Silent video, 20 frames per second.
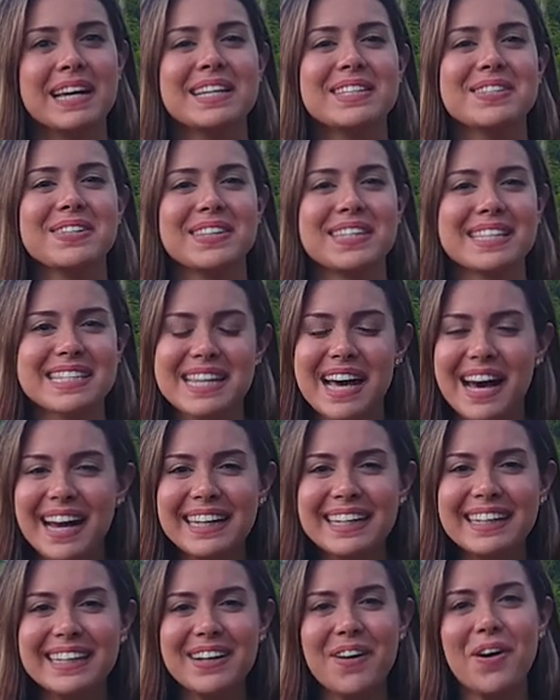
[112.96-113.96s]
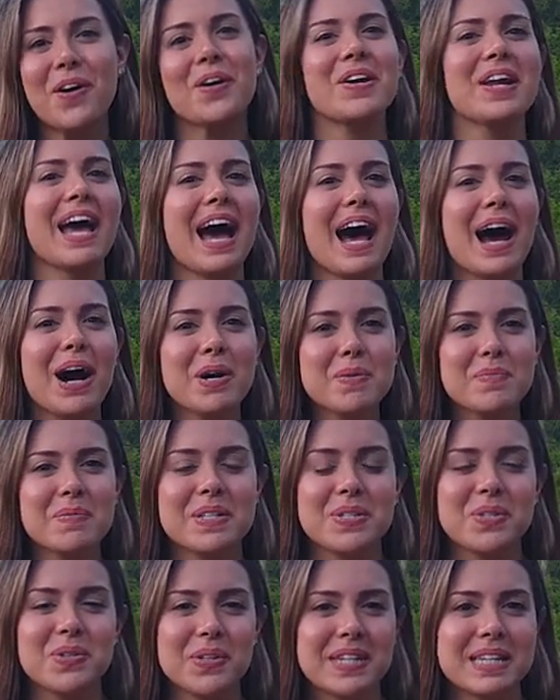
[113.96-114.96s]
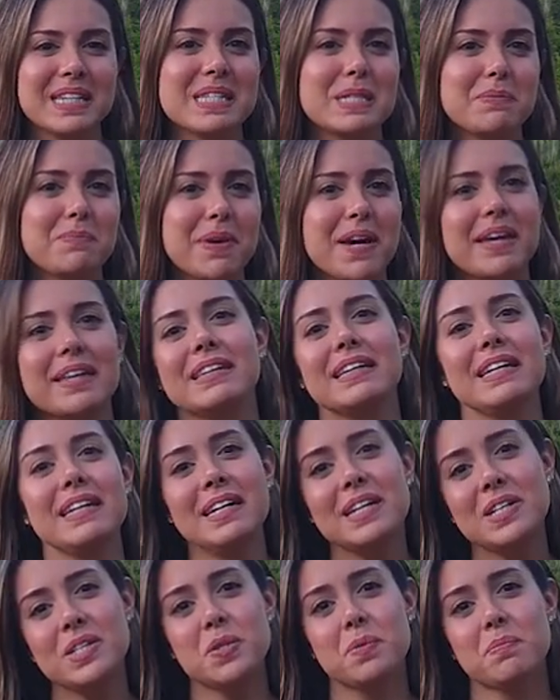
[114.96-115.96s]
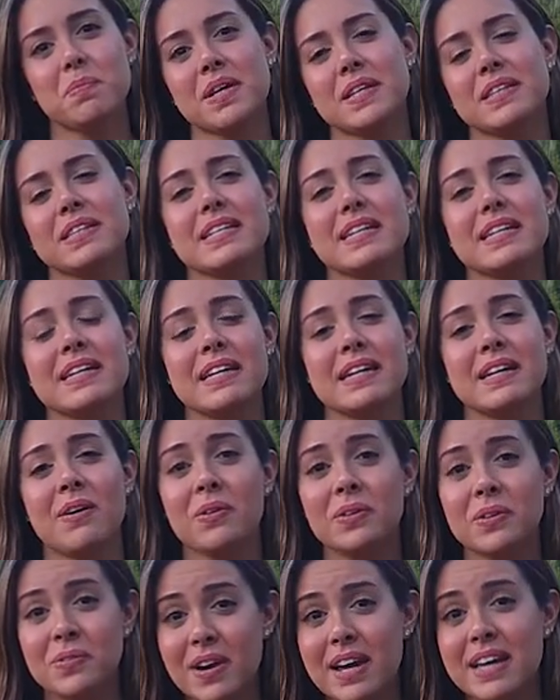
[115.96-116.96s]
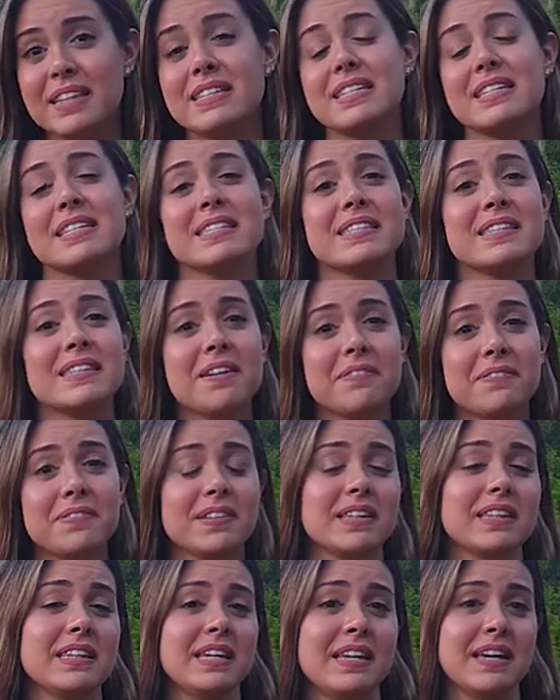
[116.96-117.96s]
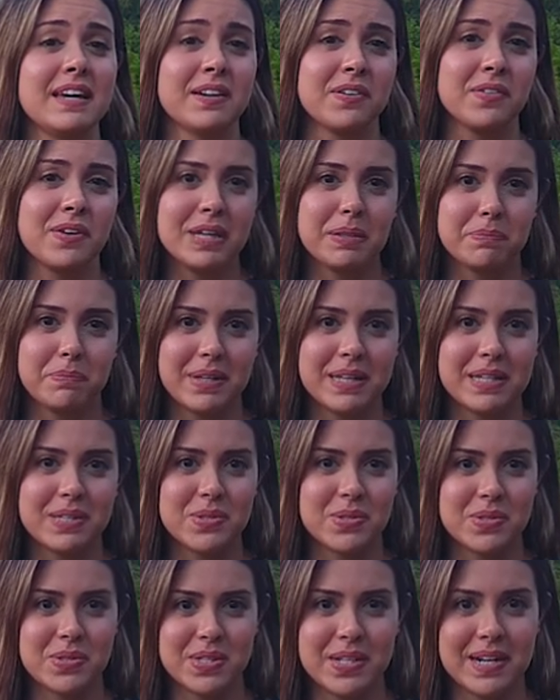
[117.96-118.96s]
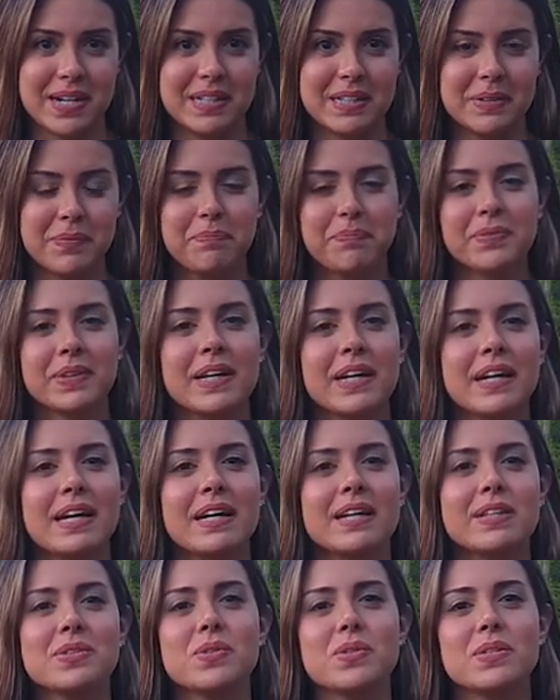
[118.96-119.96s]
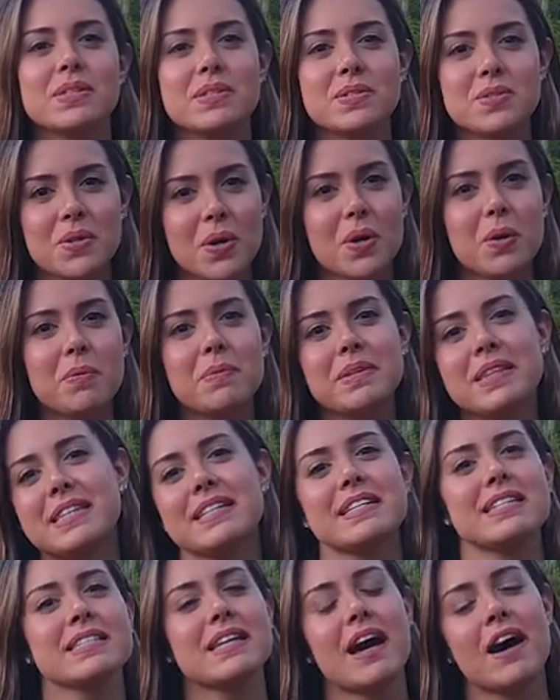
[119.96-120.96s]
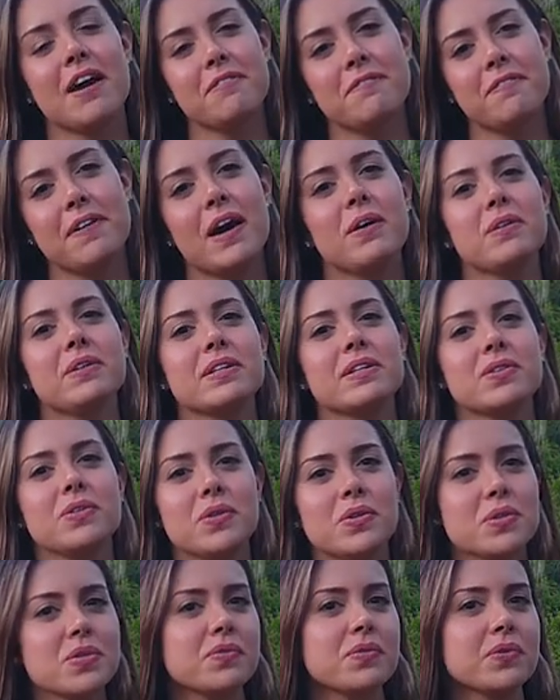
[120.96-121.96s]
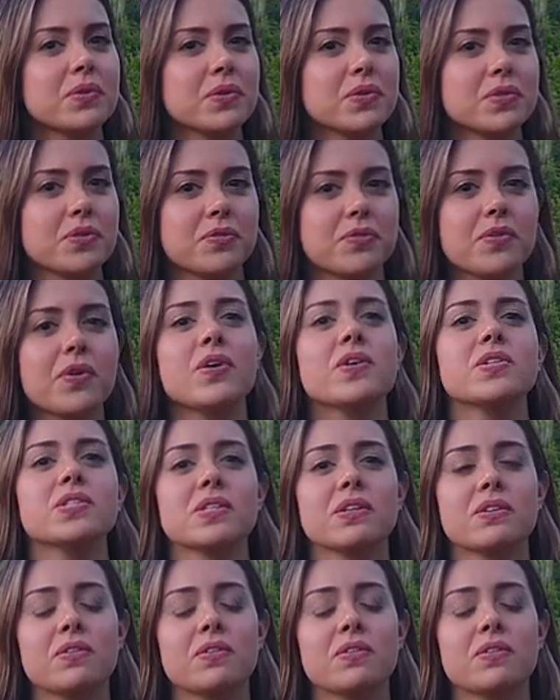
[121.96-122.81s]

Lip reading: So deciding on how much you can spend each month on rent is definitely a great place to start. To determine this, I found it useful to first